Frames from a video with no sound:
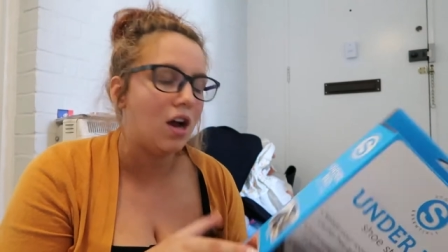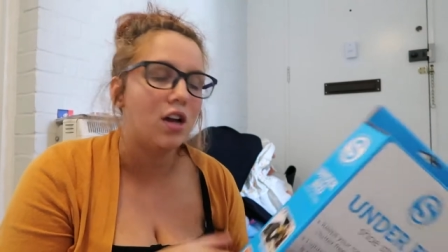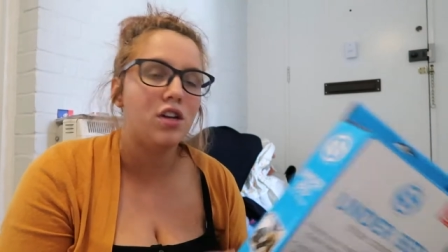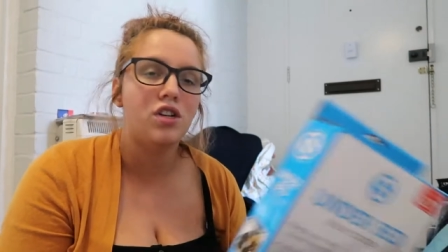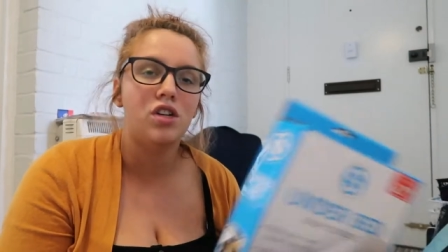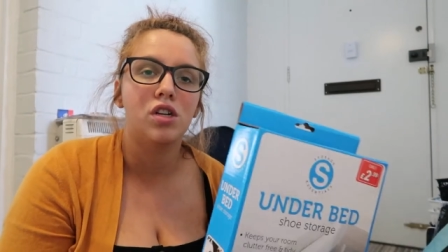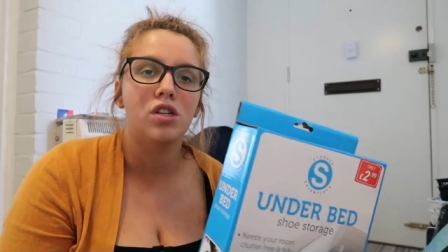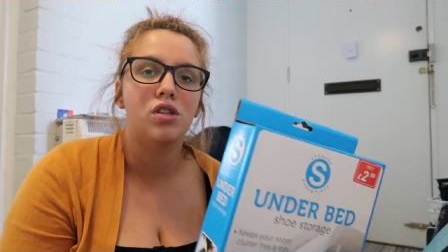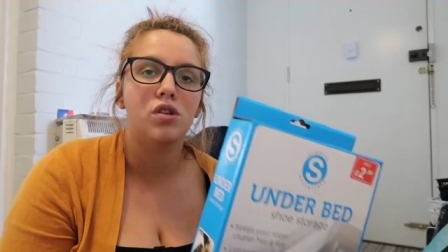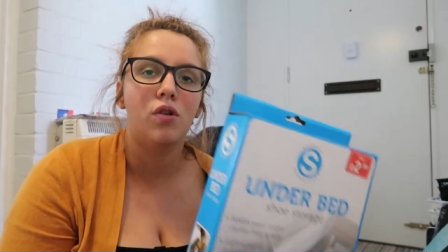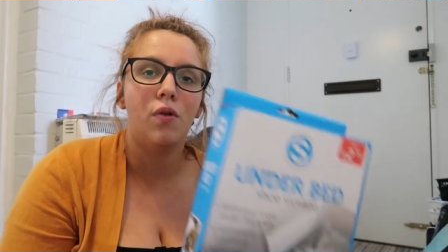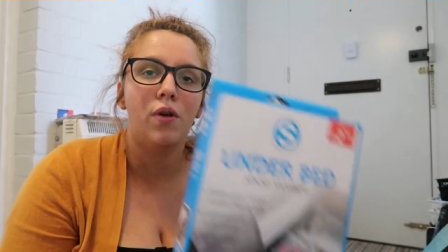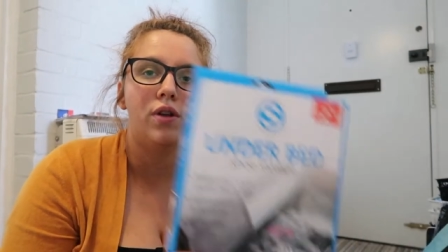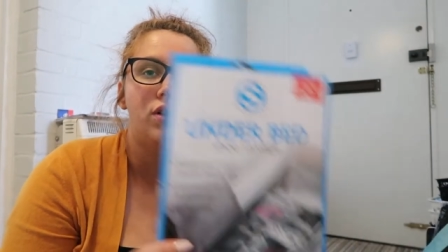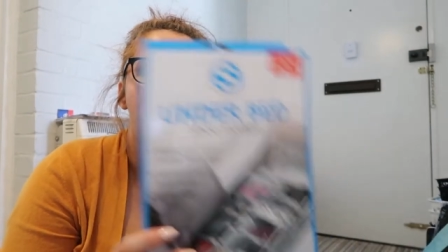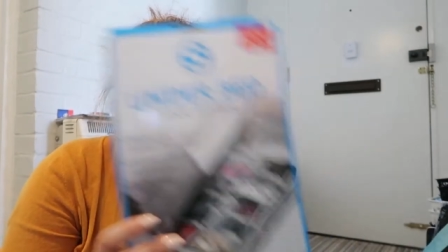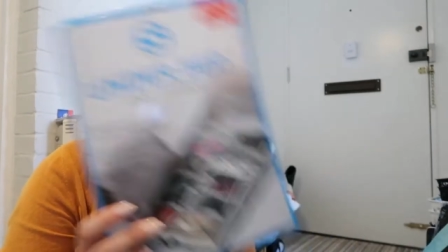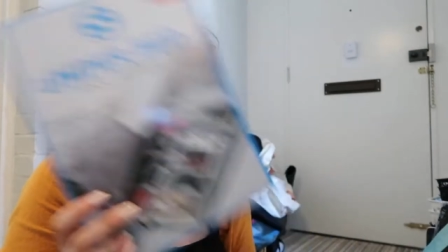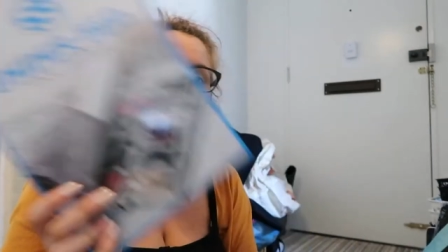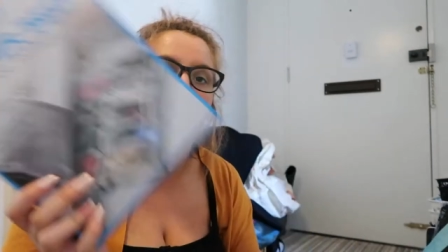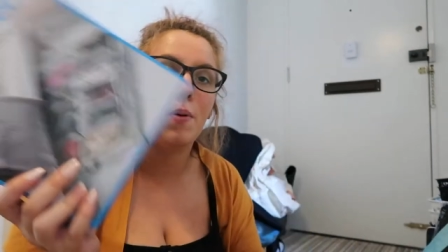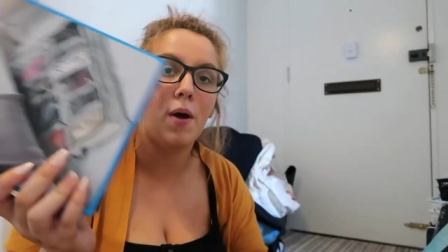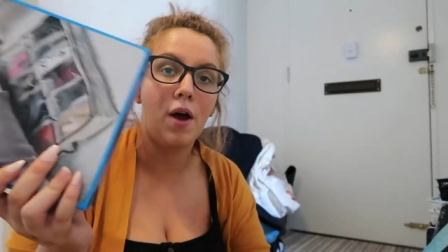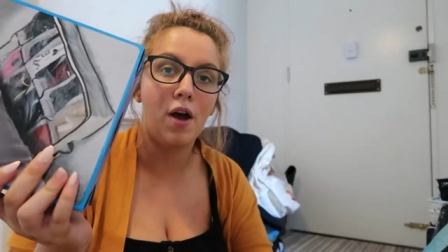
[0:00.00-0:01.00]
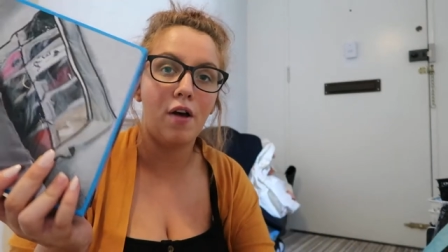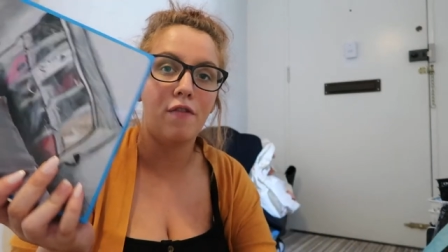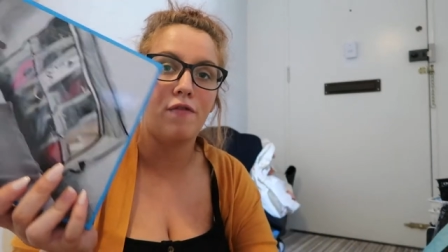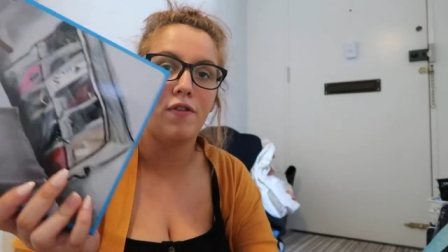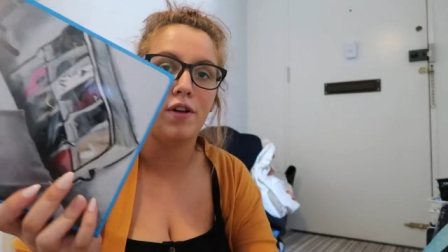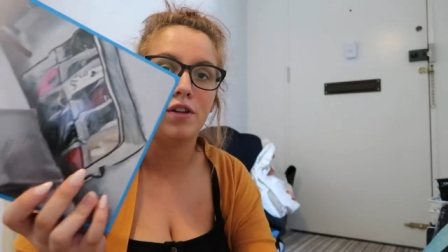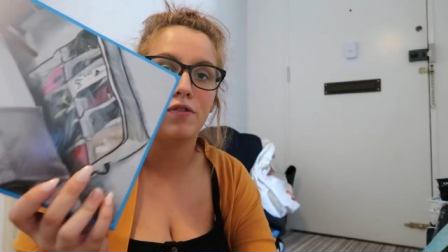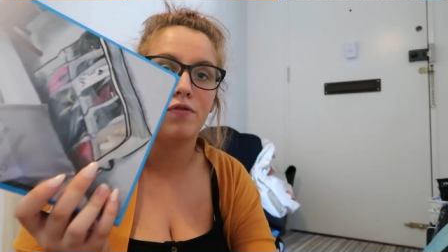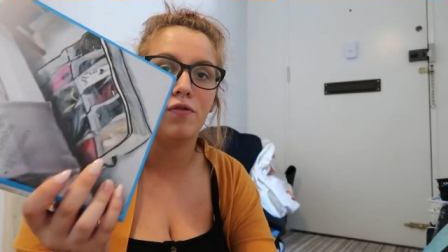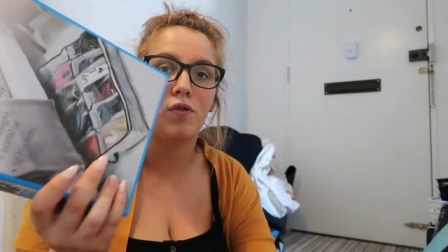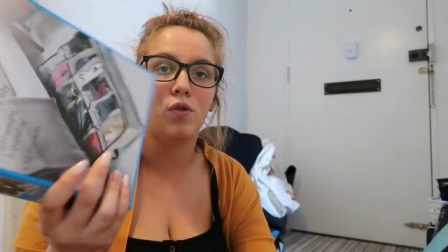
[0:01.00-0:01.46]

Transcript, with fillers: I just thought this would be perfect